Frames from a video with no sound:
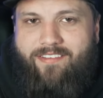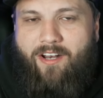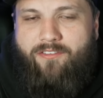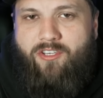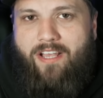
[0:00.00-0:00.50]
said,
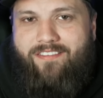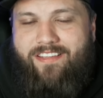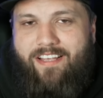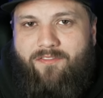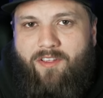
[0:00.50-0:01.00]
I'll see you guys in
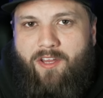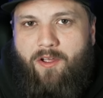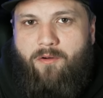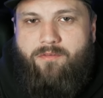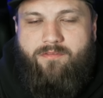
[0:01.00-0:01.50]
the next
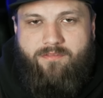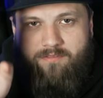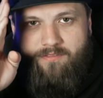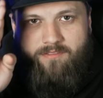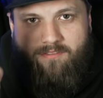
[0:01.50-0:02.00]
video.
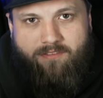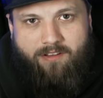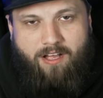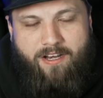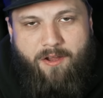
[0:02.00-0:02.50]

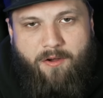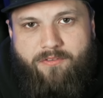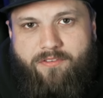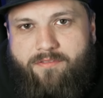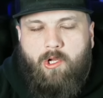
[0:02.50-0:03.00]

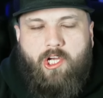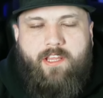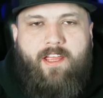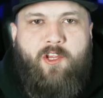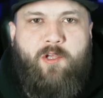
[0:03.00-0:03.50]
Adios. Well,
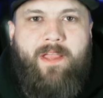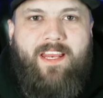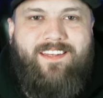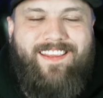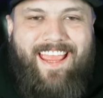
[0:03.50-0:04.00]
looky there, you made
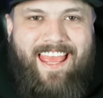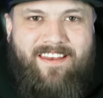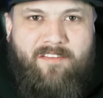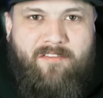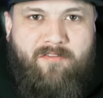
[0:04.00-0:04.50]
it to the
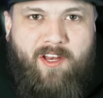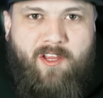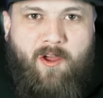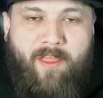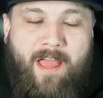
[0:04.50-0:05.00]
end of the
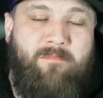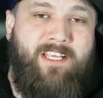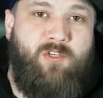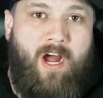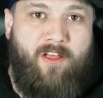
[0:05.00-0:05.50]
video. That
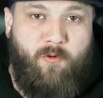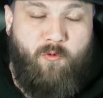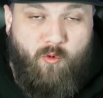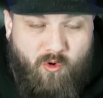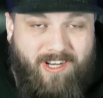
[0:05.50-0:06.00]
means you either
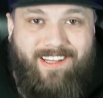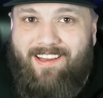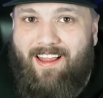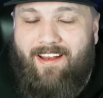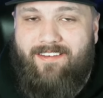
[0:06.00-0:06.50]
really
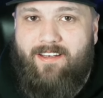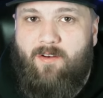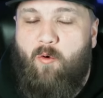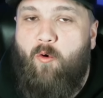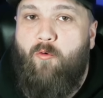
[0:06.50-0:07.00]
liked
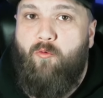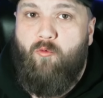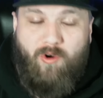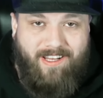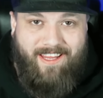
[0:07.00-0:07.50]
it or
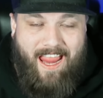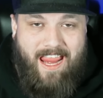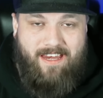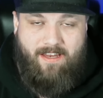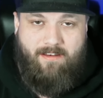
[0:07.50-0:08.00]
really
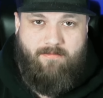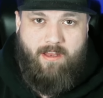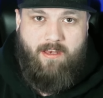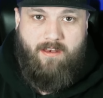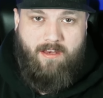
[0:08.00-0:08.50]
hated it. And